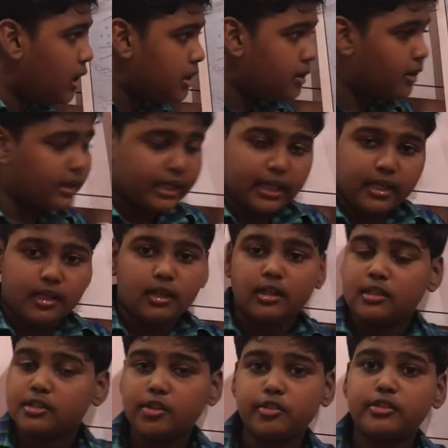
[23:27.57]
Okay.
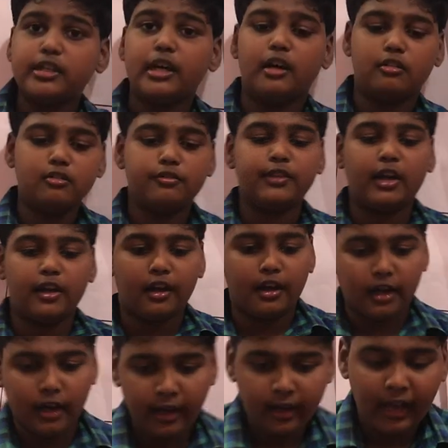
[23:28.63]
So now
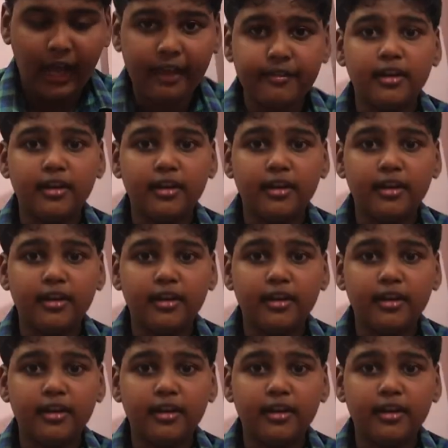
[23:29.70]
have